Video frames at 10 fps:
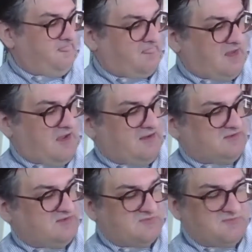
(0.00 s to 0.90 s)
I'll
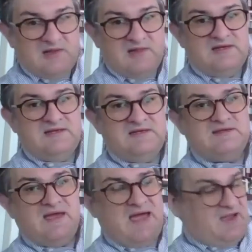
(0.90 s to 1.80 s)
smuggle it into the
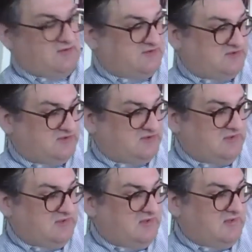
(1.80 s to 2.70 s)
house,
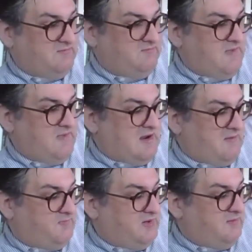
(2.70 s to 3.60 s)
and I'll
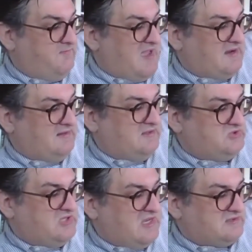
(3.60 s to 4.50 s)
put it back in the
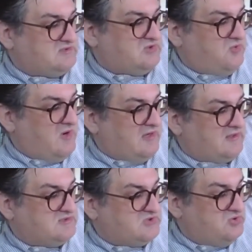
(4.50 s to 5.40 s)
chest. Quick,
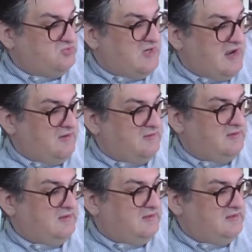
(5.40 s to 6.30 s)
scoot now.
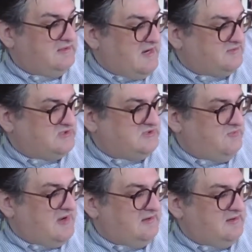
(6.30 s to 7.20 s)
Down she
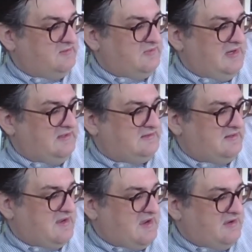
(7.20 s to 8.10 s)
went and ran into the
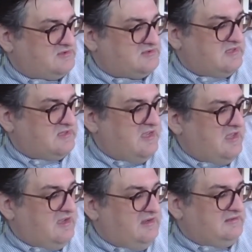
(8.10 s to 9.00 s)
house.
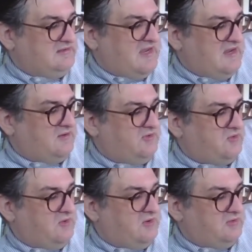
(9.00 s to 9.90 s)
I untangled the
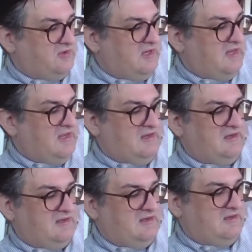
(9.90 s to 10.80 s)
quilt and
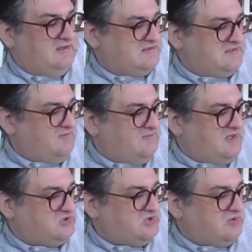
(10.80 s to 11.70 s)
hid it inside my
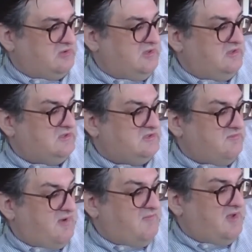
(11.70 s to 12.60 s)
shirt so
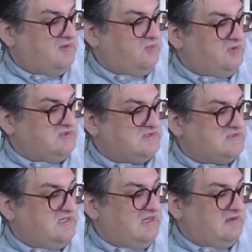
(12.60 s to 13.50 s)
my mother wouldn't see it.